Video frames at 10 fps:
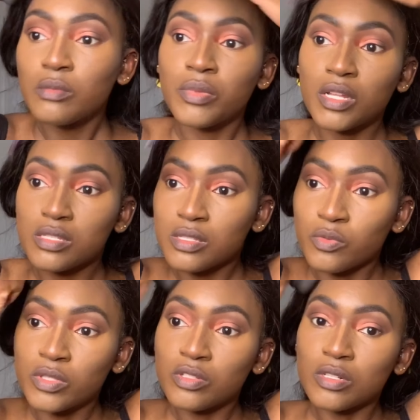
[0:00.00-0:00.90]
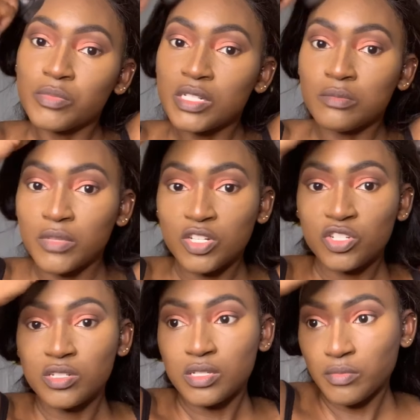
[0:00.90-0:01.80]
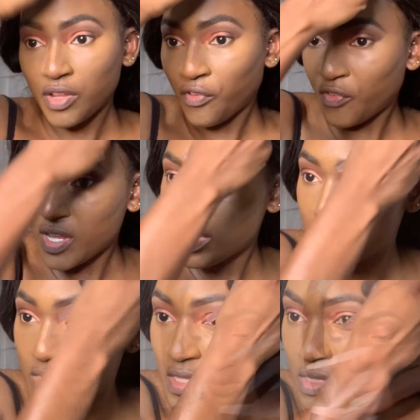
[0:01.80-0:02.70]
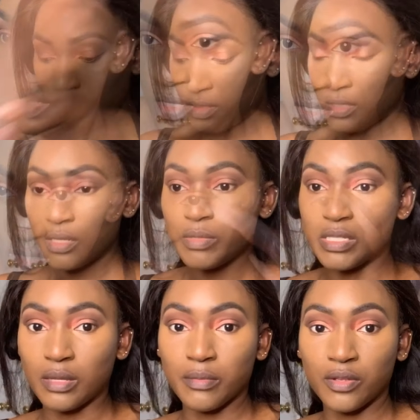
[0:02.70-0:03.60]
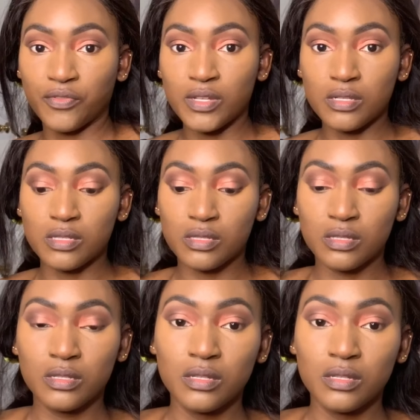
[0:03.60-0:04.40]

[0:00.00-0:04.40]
But I still wanted to be dimension to my face. Let me set my face